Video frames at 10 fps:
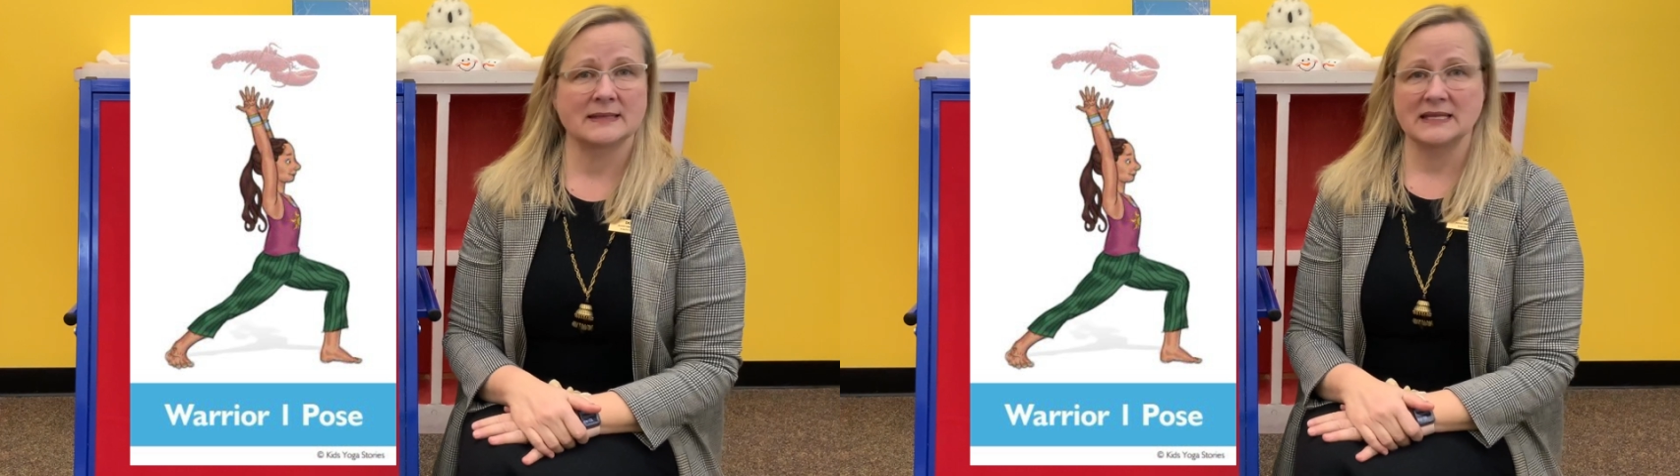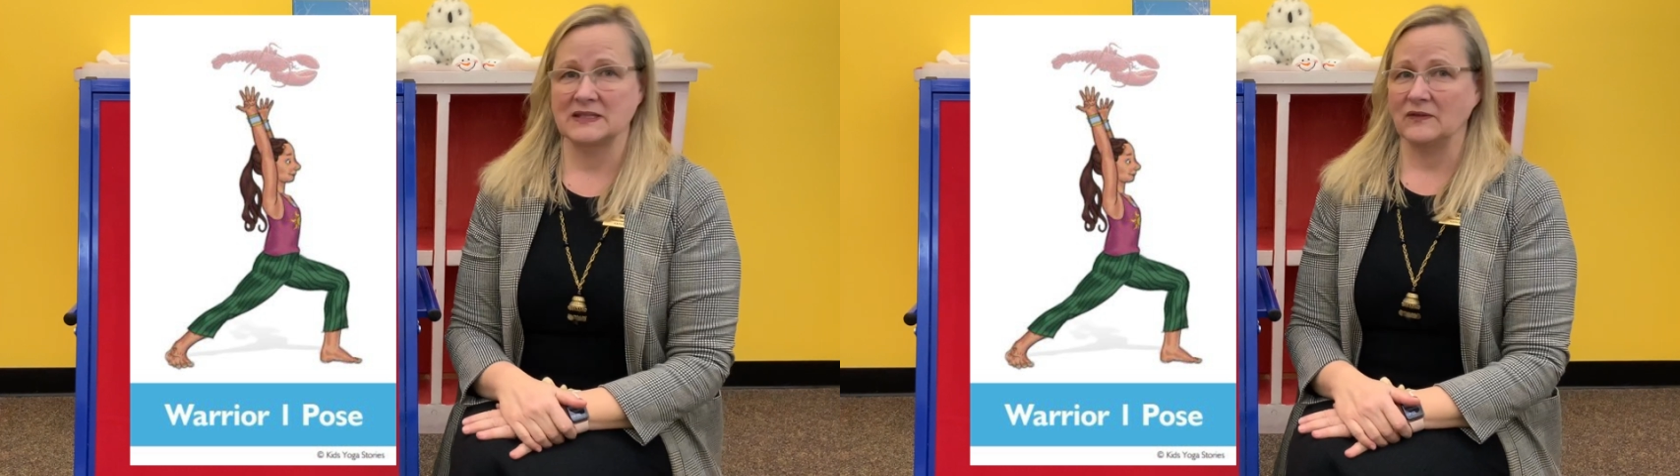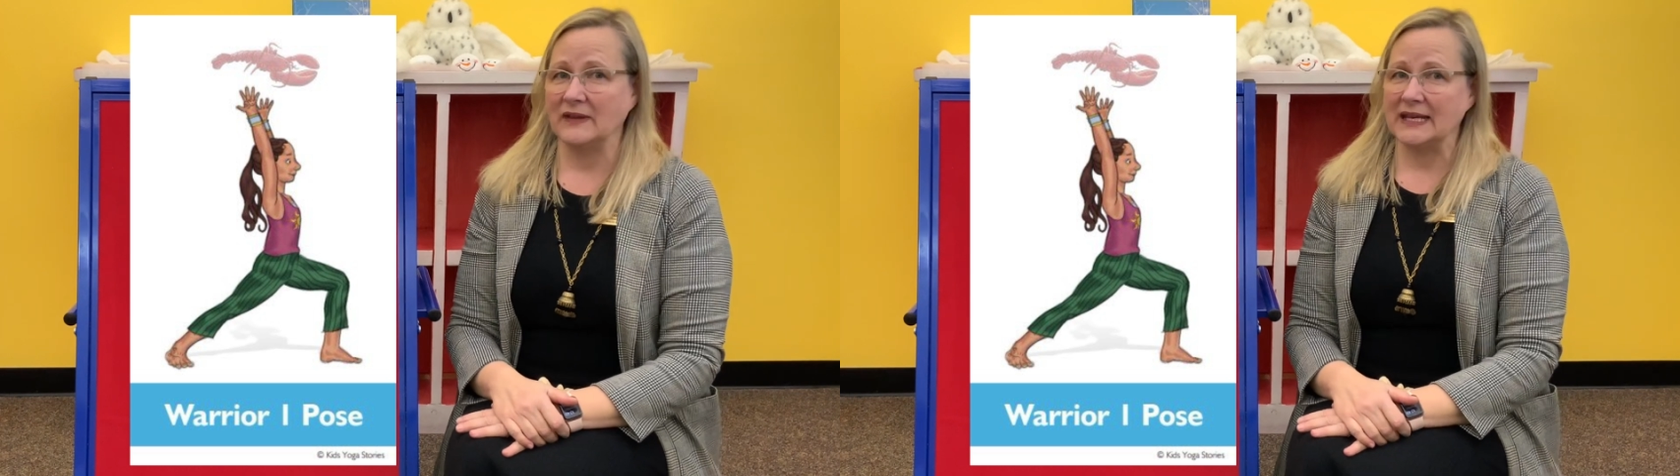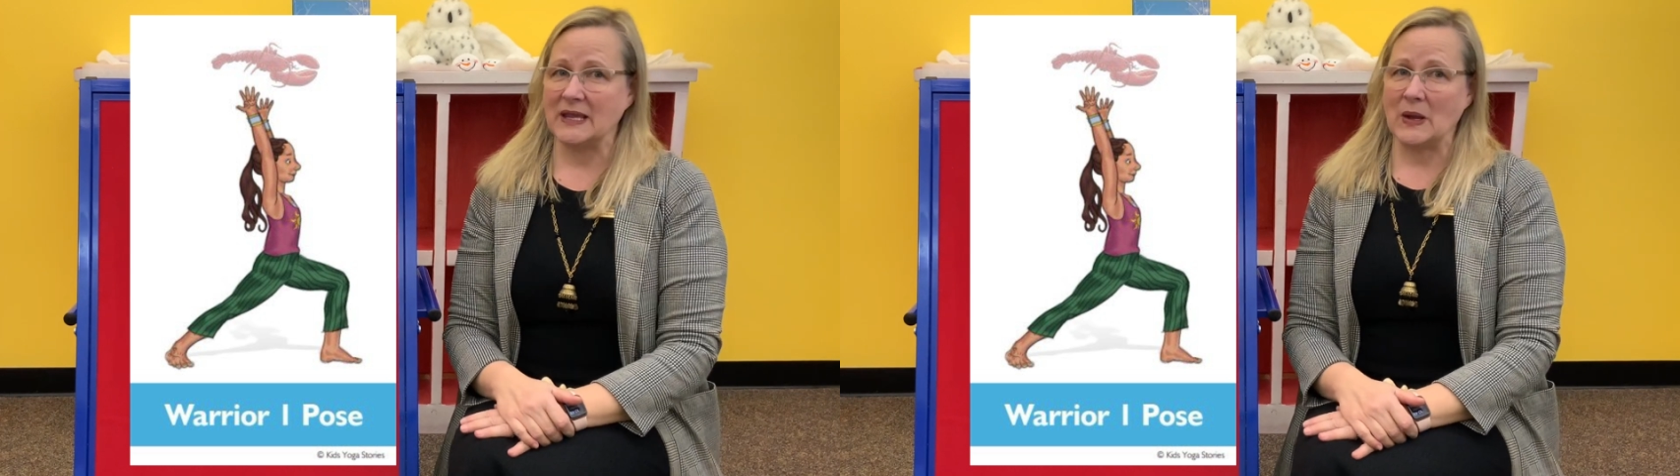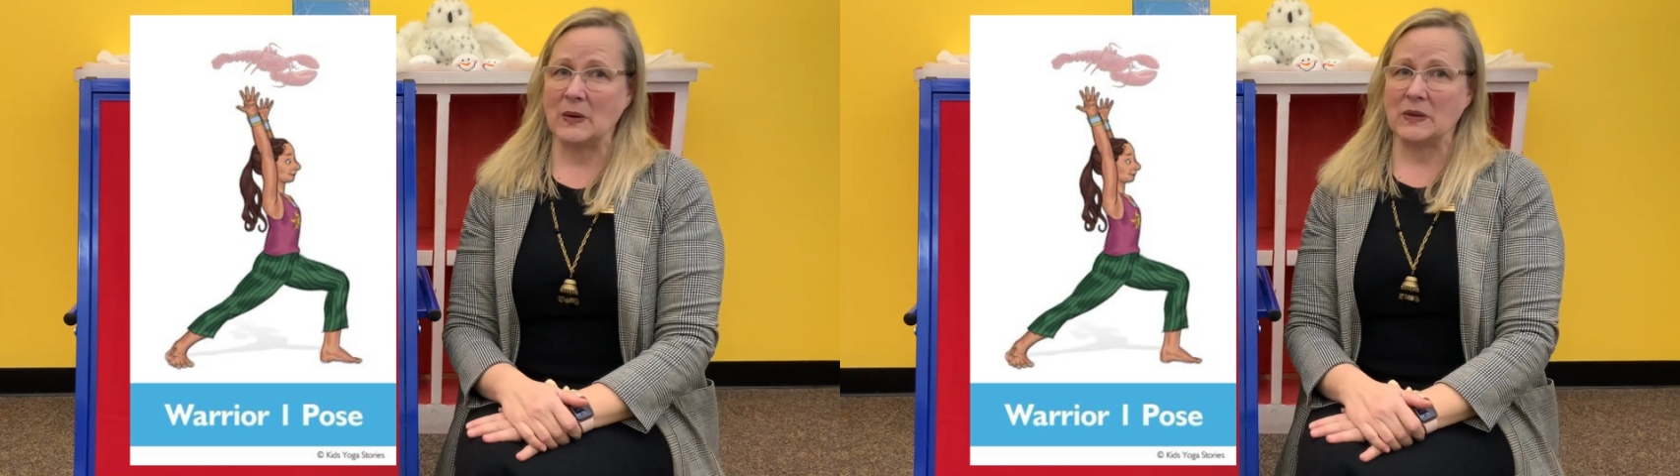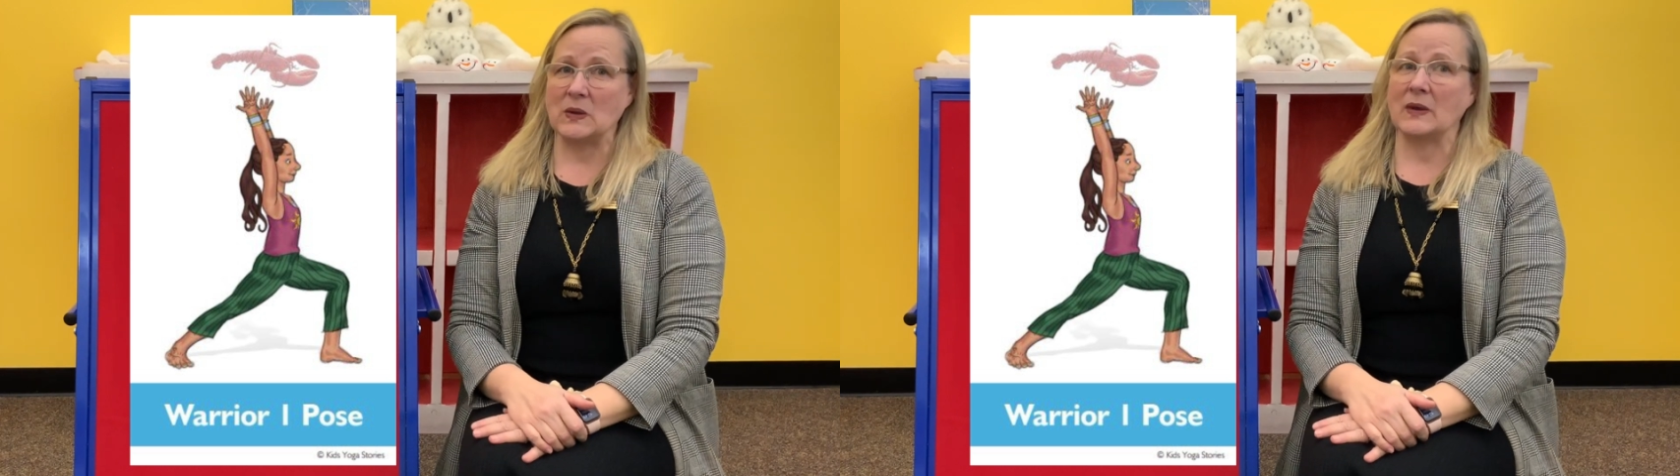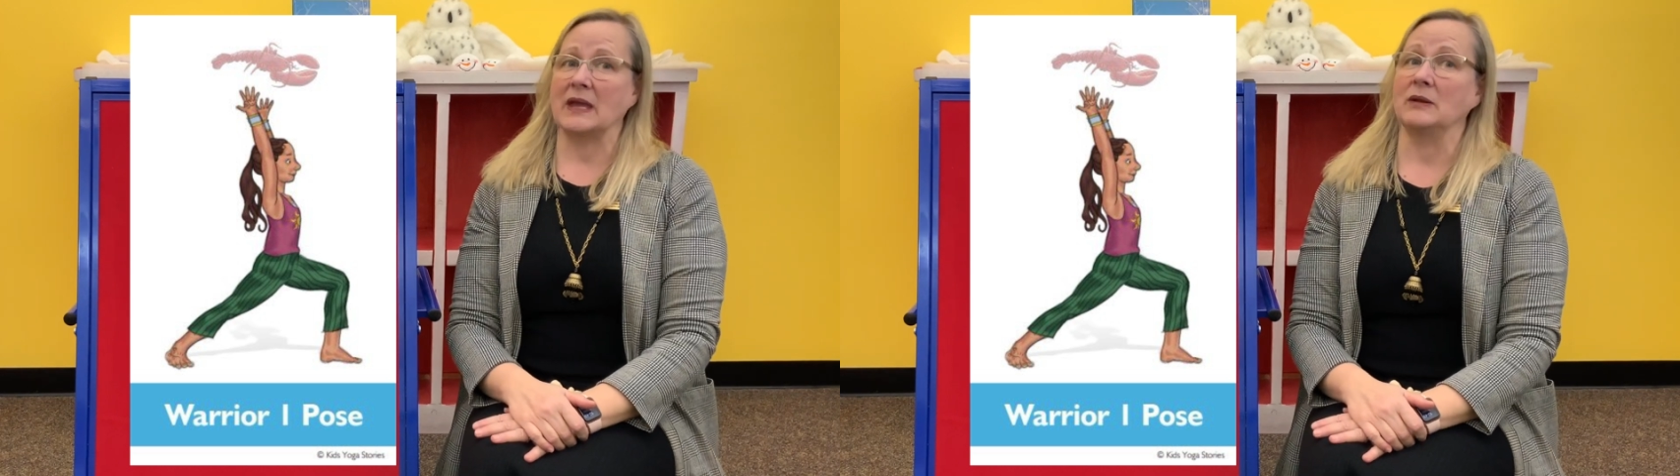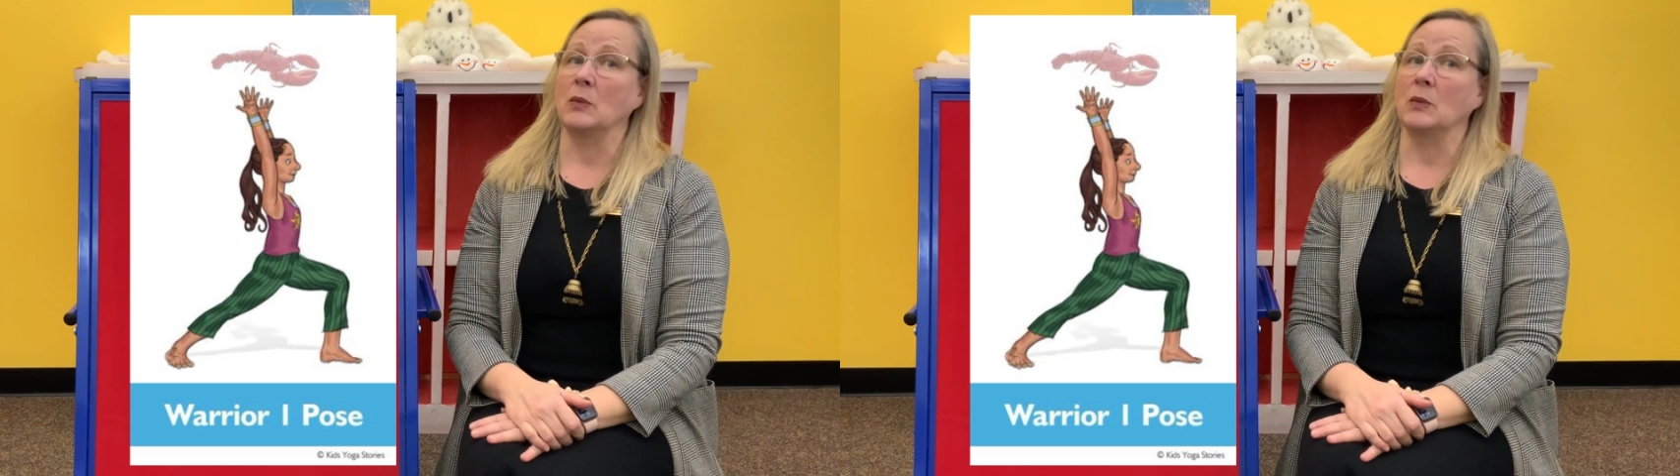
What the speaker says: this video, you can